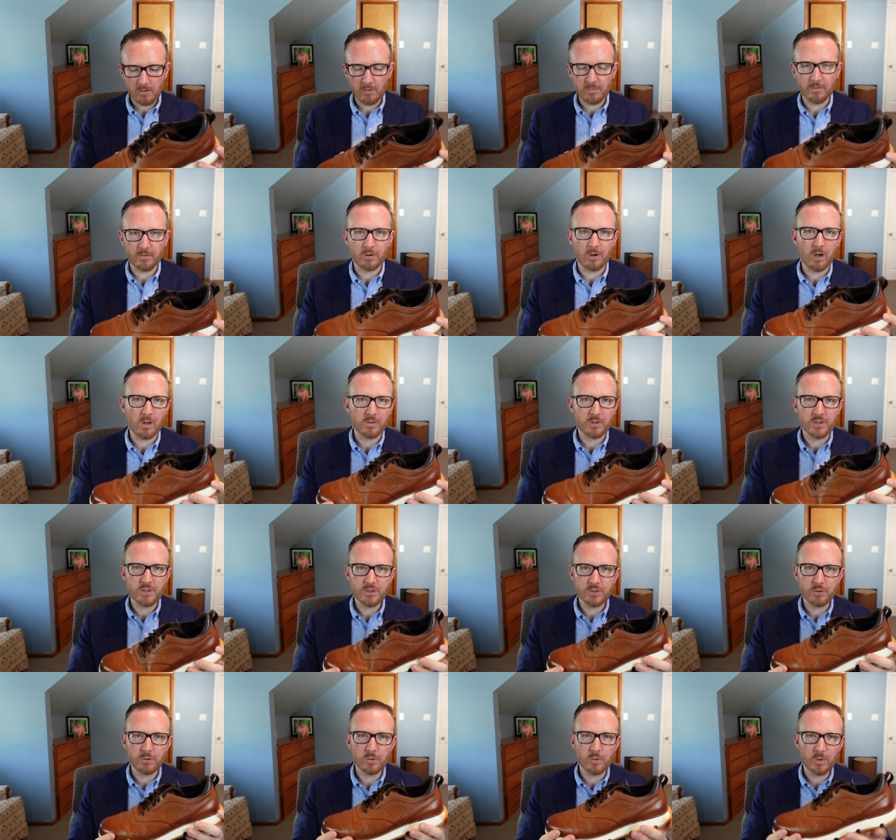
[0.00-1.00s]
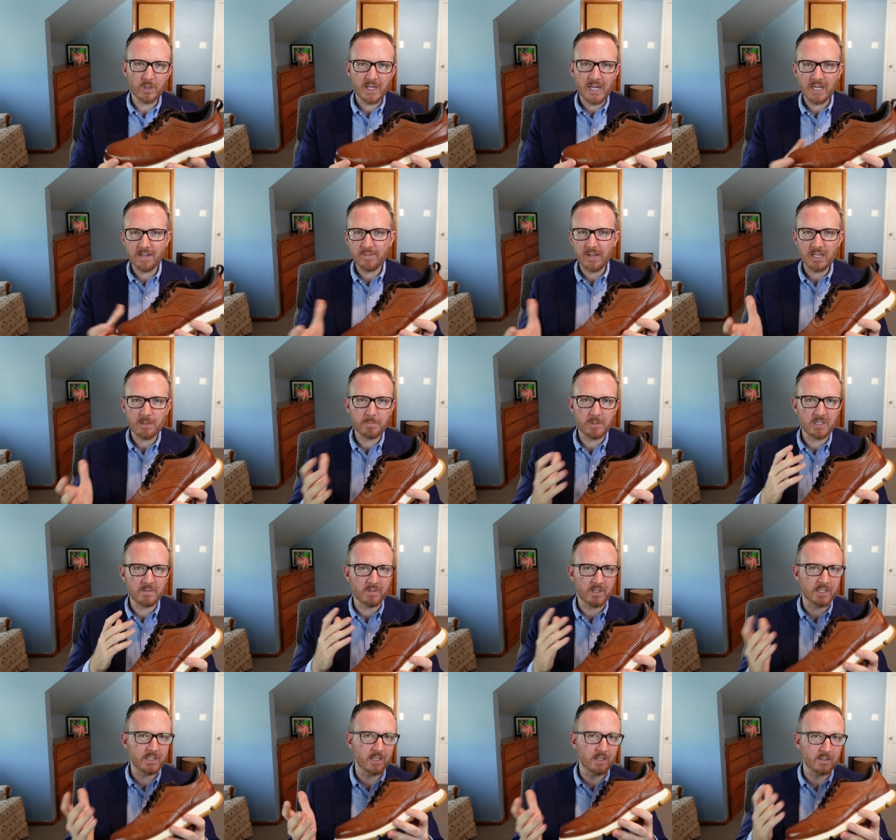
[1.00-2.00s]
Overall, the shoe kind of had a bit of
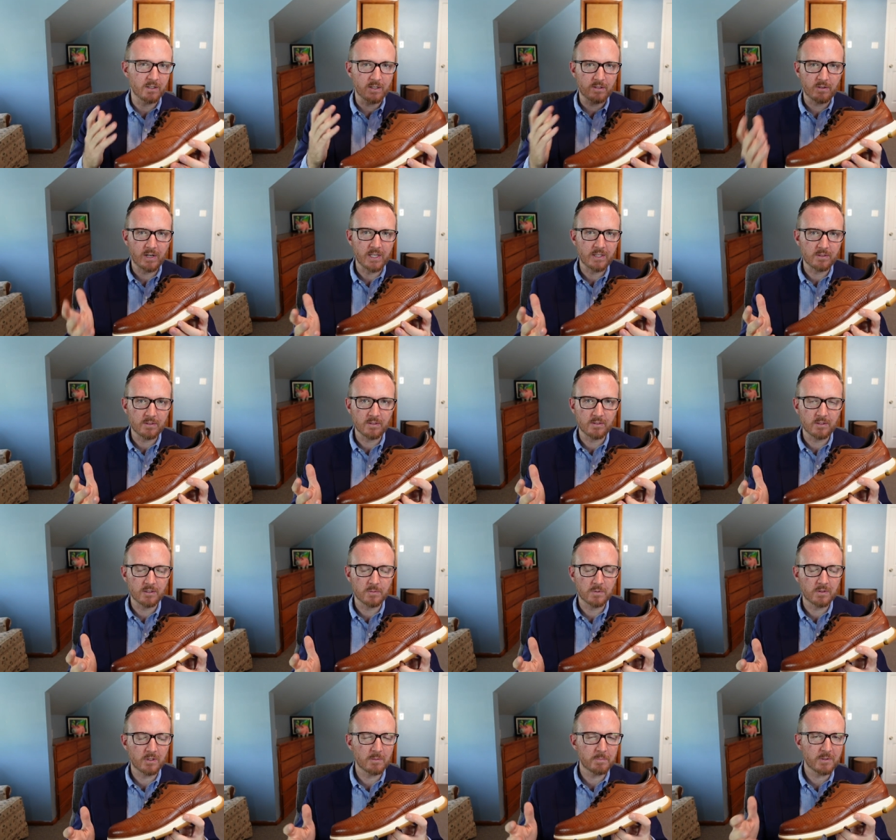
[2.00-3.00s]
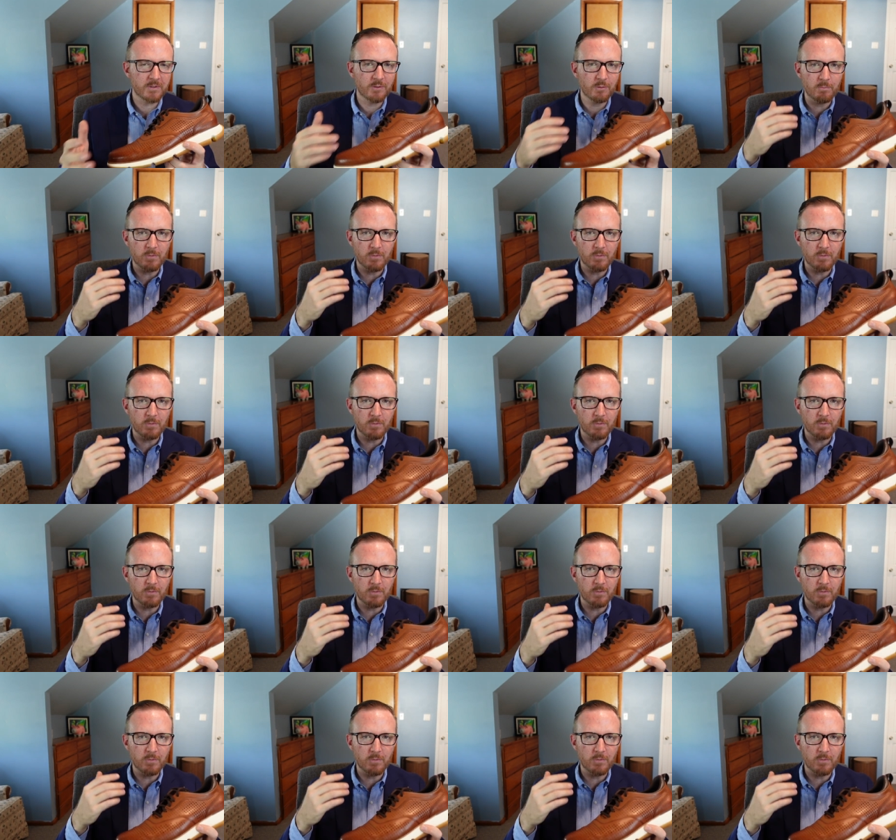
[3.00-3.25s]
an identity crisis. It was a little bit too